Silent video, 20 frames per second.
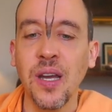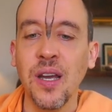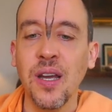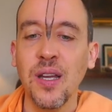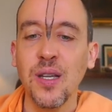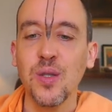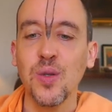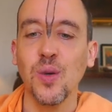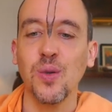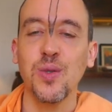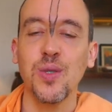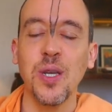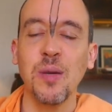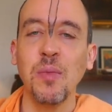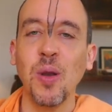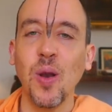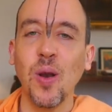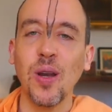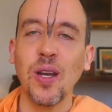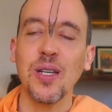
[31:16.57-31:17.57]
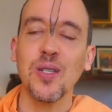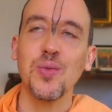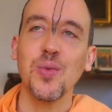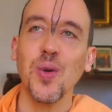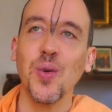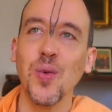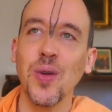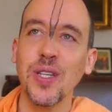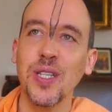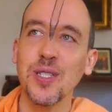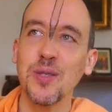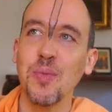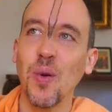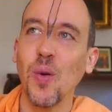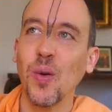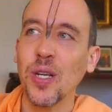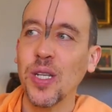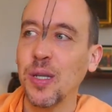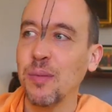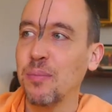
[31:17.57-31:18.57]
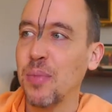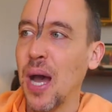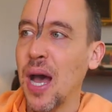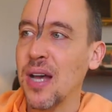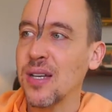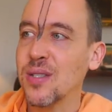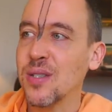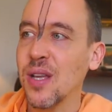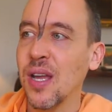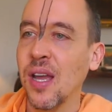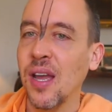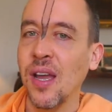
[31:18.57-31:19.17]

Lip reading: So similarly, as we already spoke in the past,